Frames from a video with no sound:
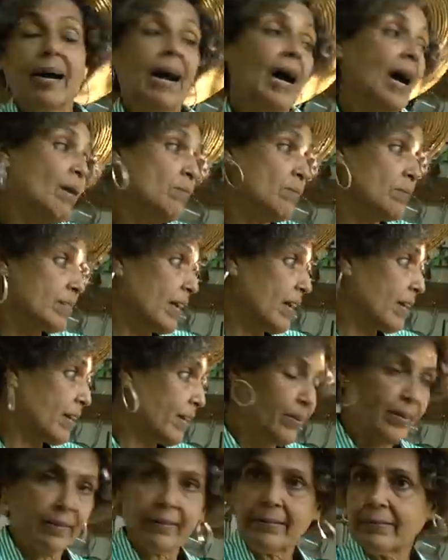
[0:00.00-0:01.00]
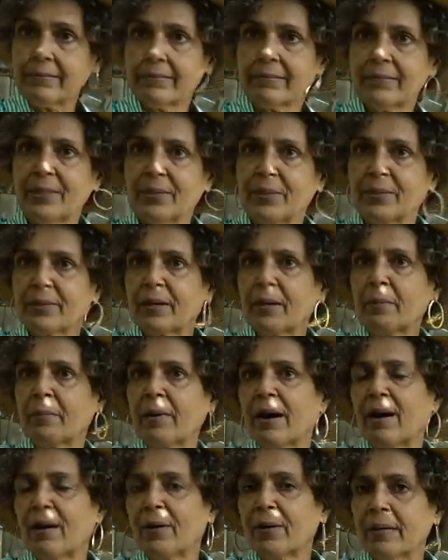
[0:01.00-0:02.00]
How was I going to, you know, come
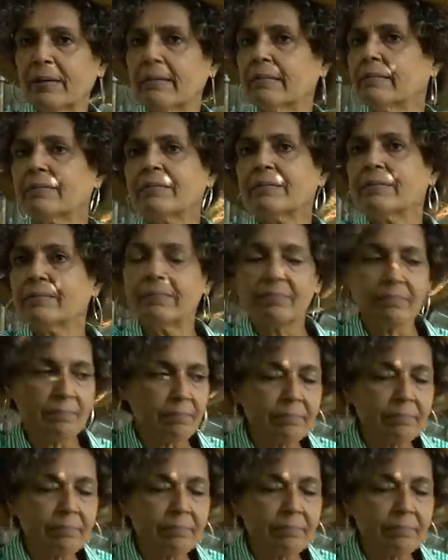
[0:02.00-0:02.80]
out and